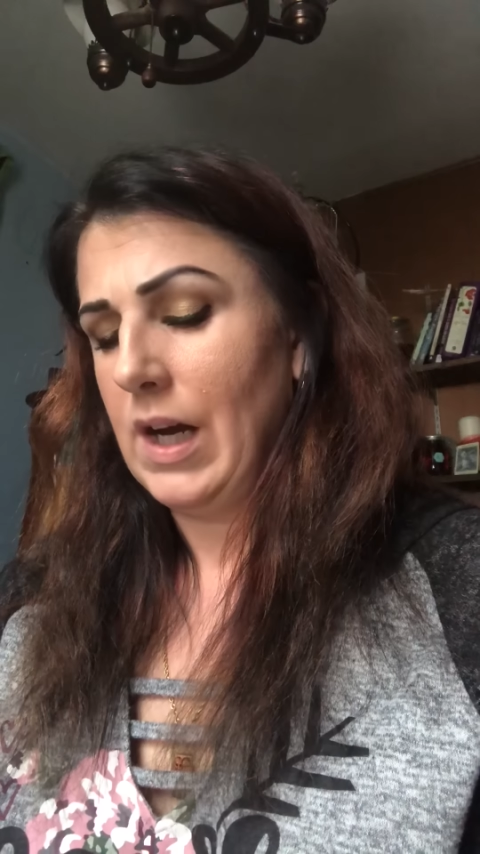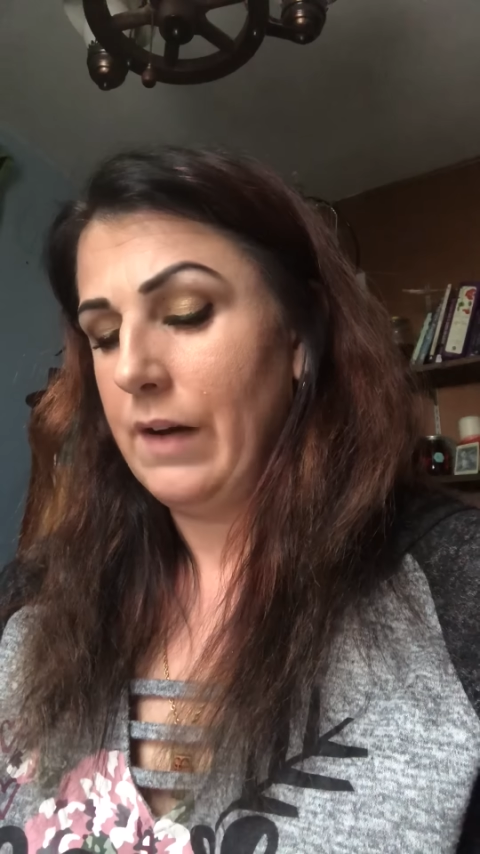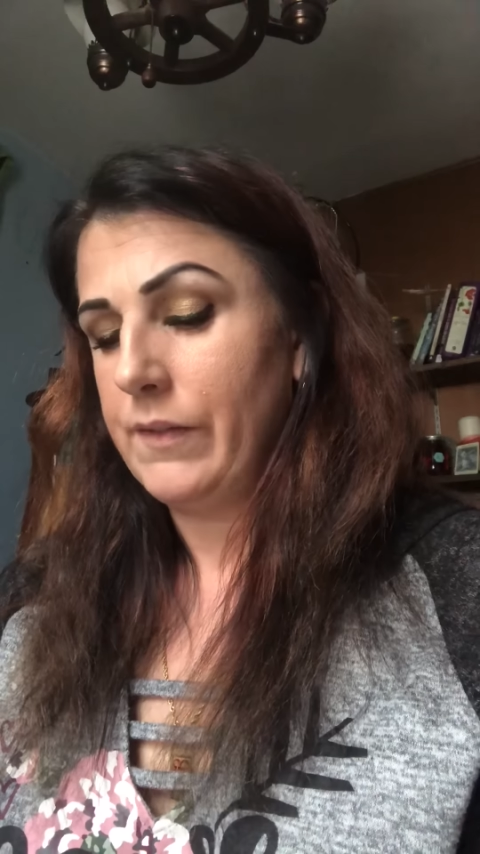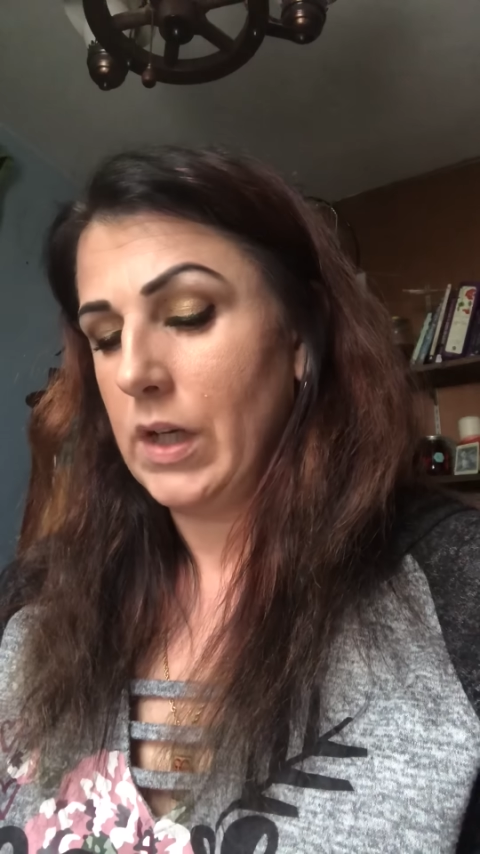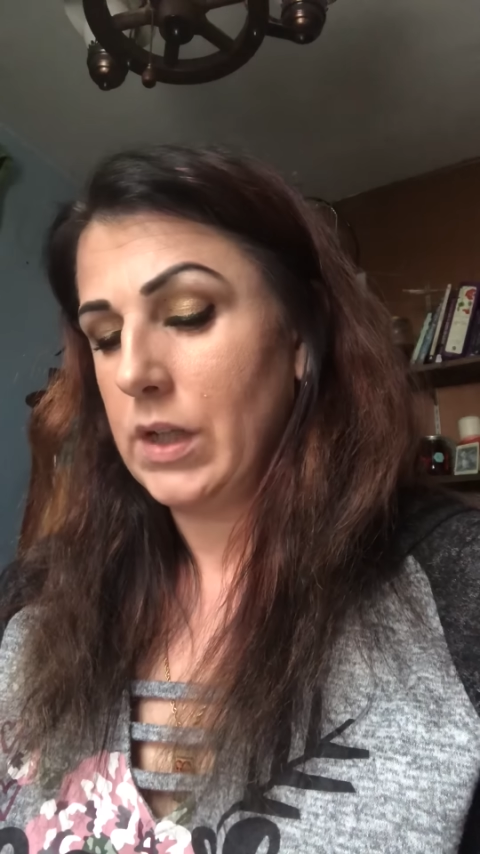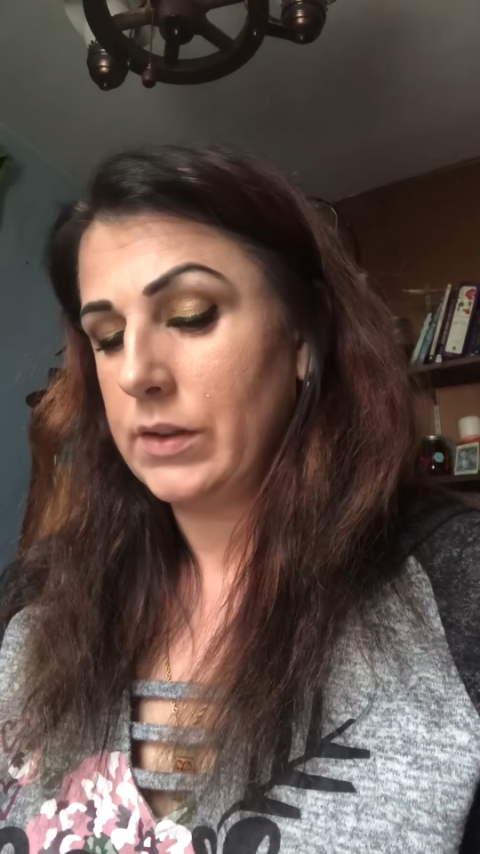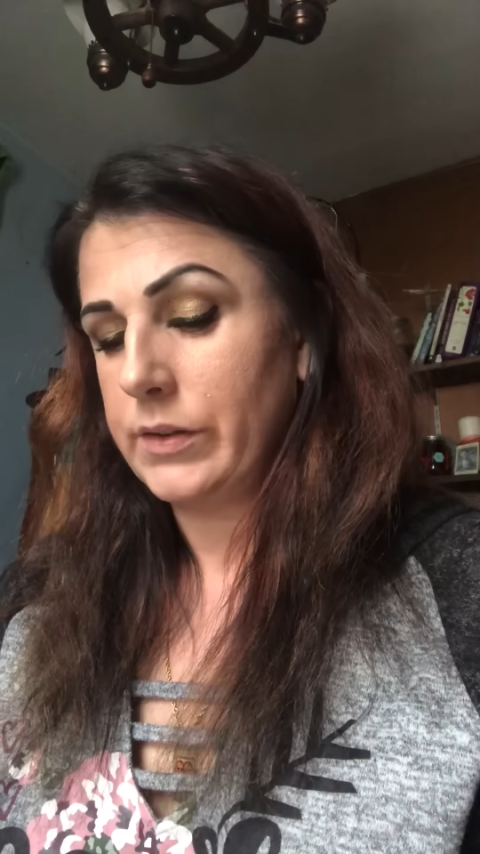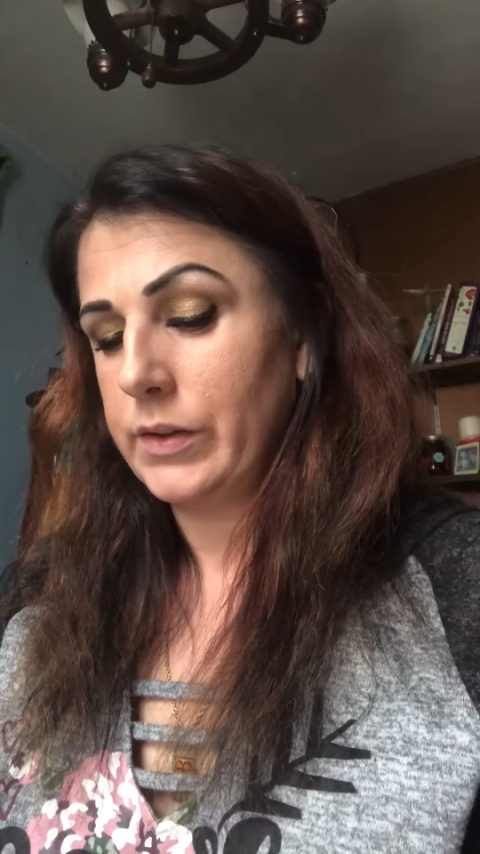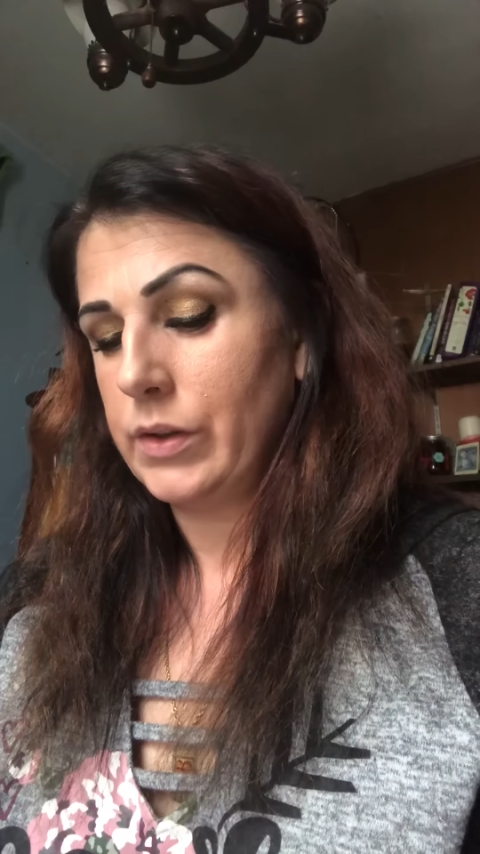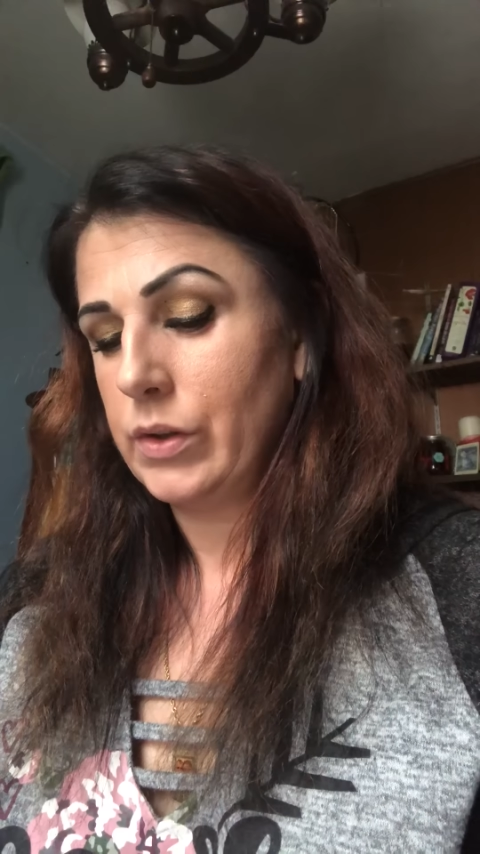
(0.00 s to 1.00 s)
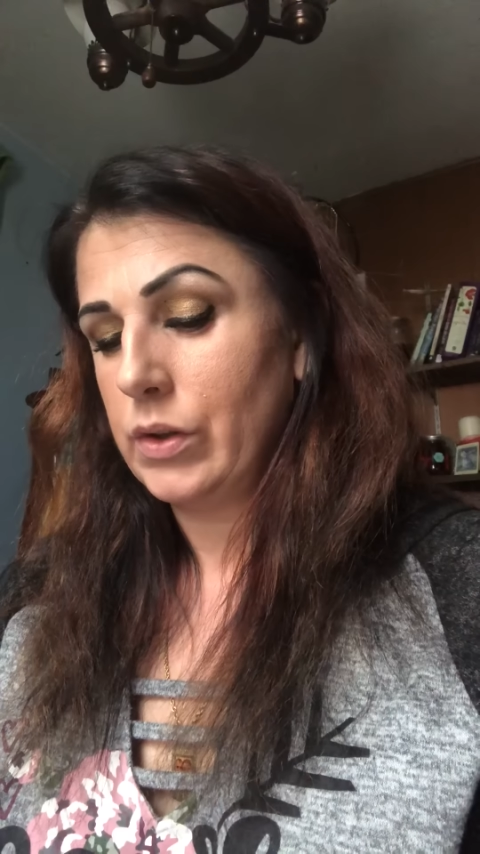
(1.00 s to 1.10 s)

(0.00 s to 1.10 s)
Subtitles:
I've done